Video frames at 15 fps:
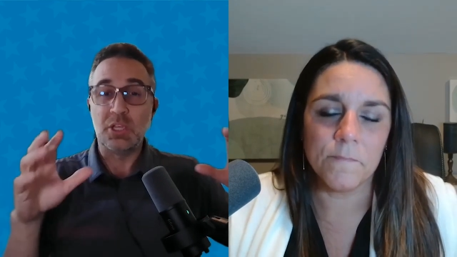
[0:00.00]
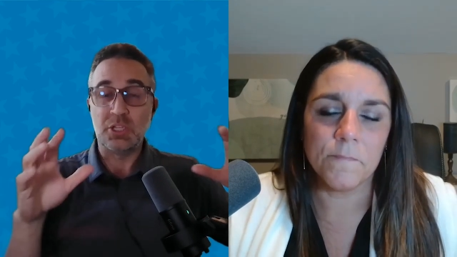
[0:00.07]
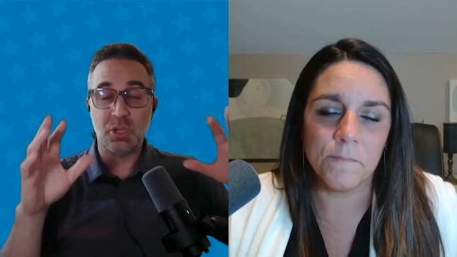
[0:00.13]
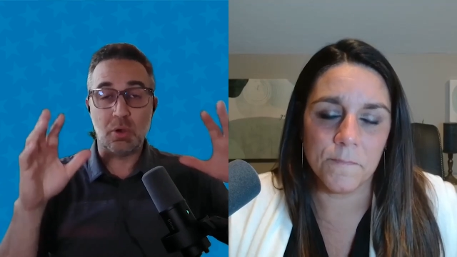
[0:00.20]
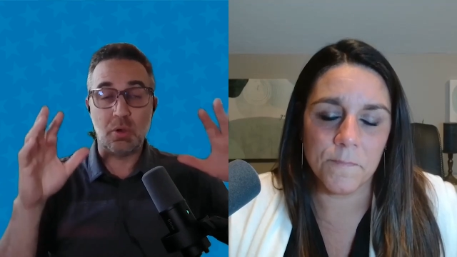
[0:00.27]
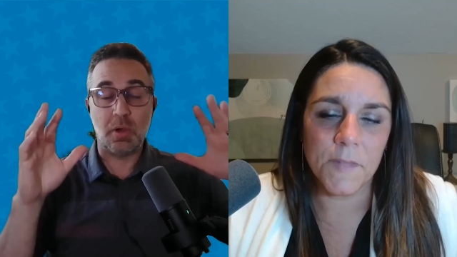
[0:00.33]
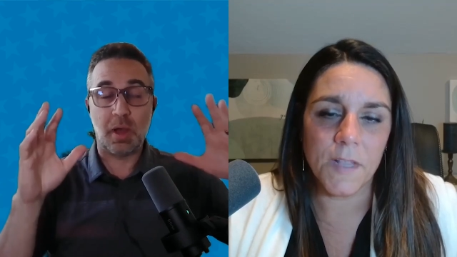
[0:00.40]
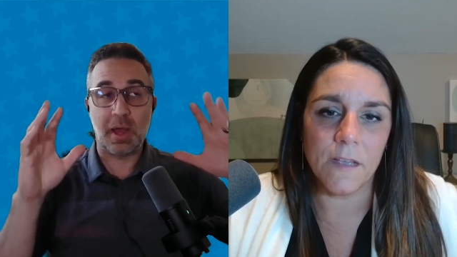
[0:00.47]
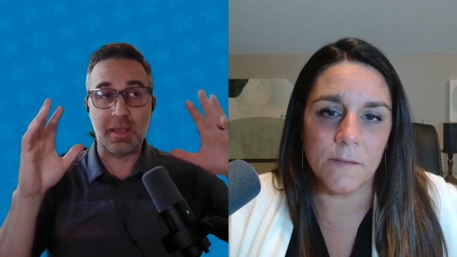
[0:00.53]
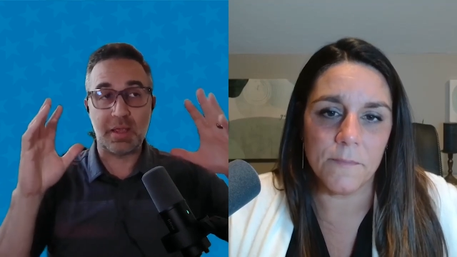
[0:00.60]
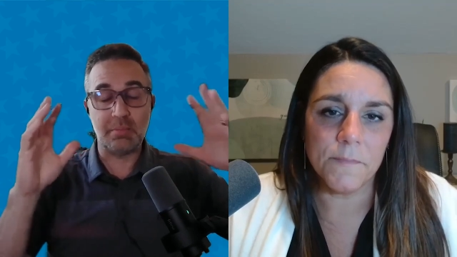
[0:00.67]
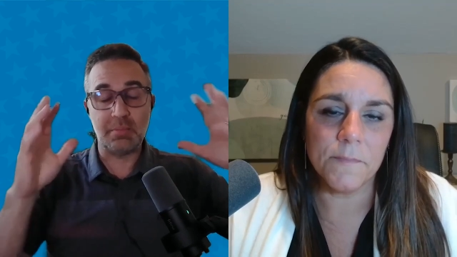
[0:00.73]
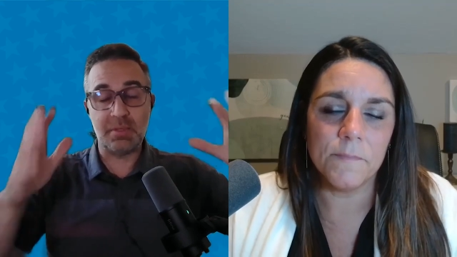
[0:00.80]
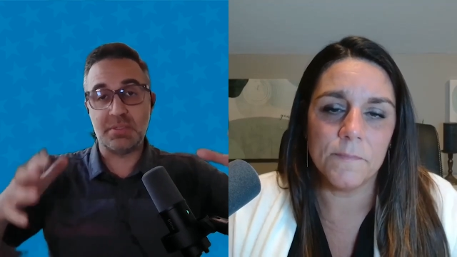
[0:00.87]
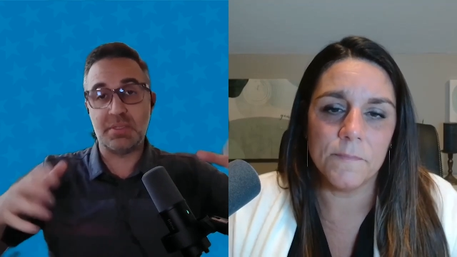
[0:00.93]
Speaker 1: So yeah. I
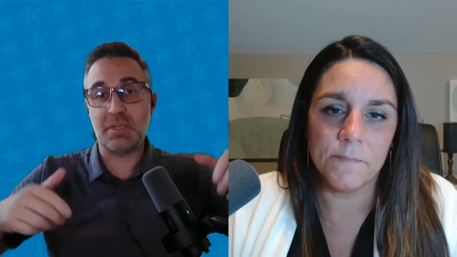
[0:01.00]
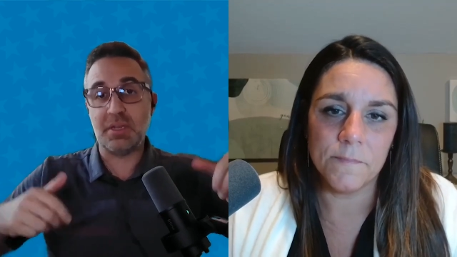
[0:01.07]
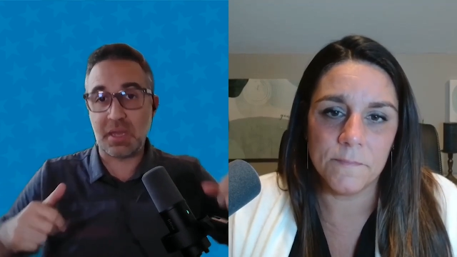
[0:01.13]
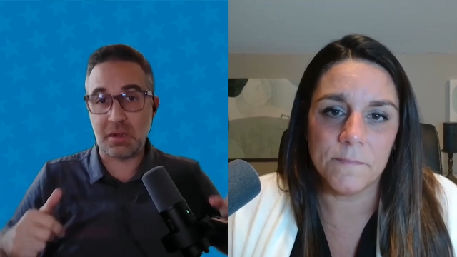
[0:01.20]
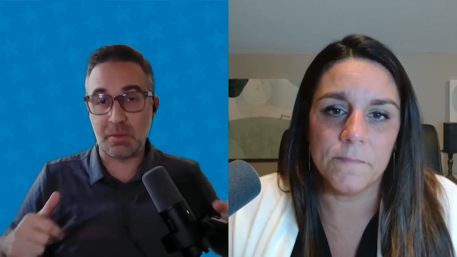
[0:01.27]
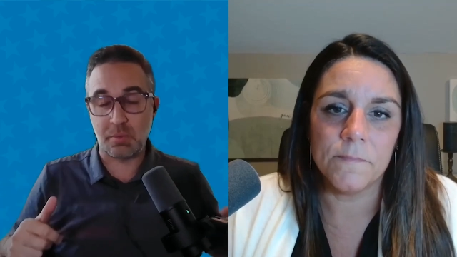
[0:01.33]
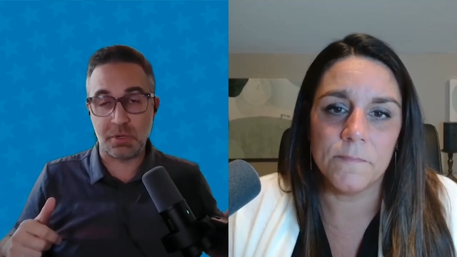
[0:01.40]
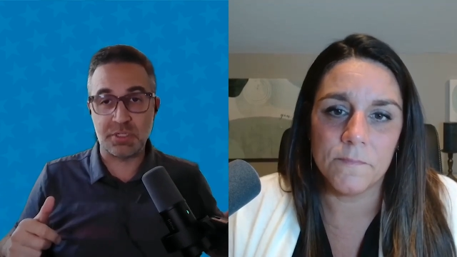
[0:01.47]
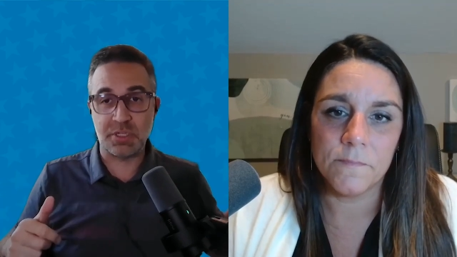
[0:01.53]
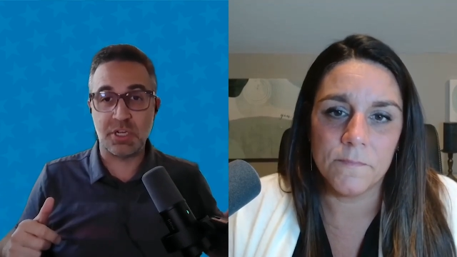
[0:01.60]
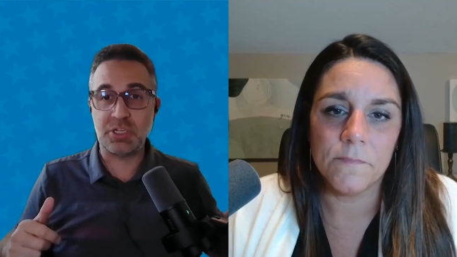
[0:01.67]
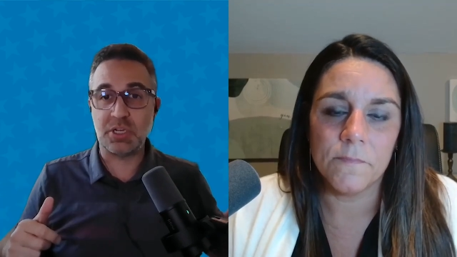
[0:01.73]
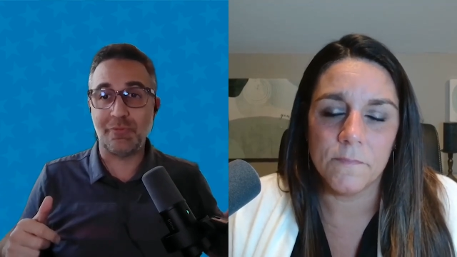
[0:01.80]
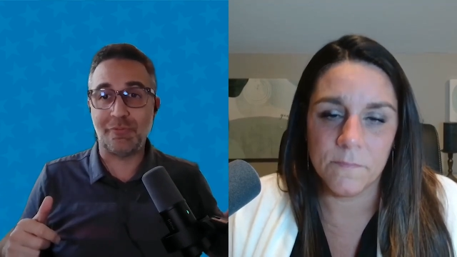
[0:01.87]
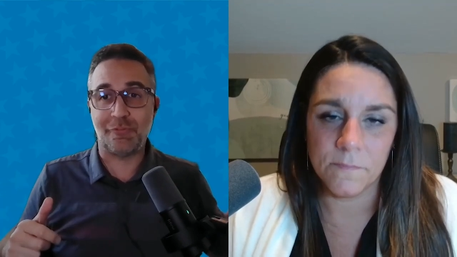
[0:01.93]
could be sitting at a
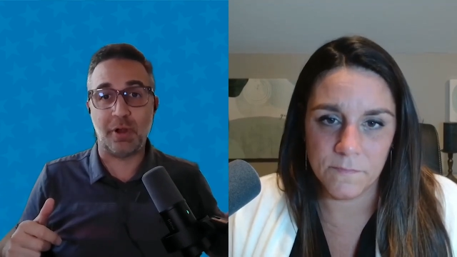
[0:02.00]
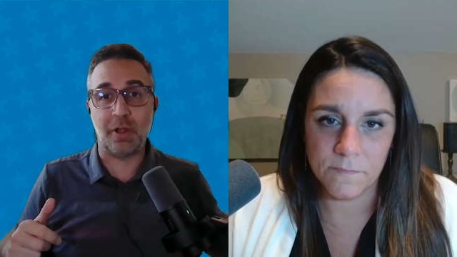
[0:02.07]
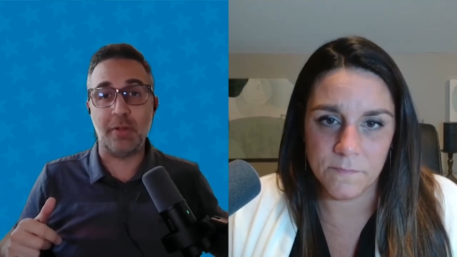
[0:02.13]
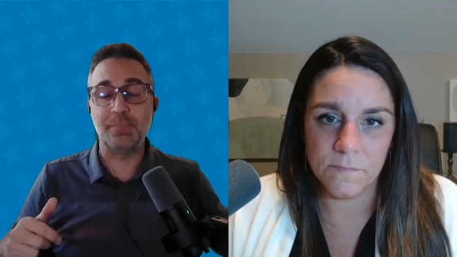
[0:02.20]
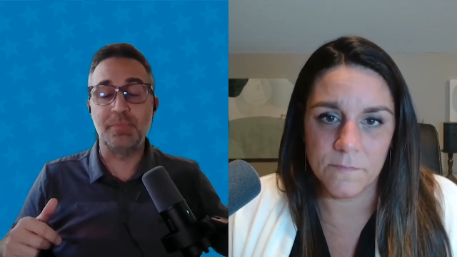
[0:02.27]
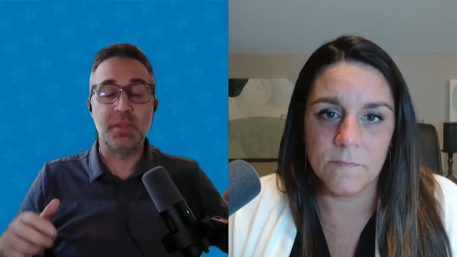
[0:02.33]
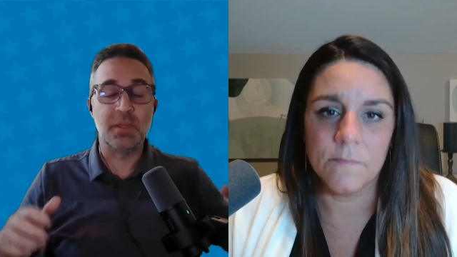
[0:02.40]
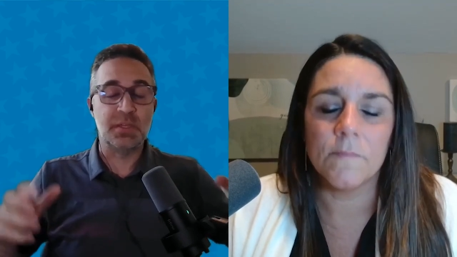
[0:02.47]
workstation up front,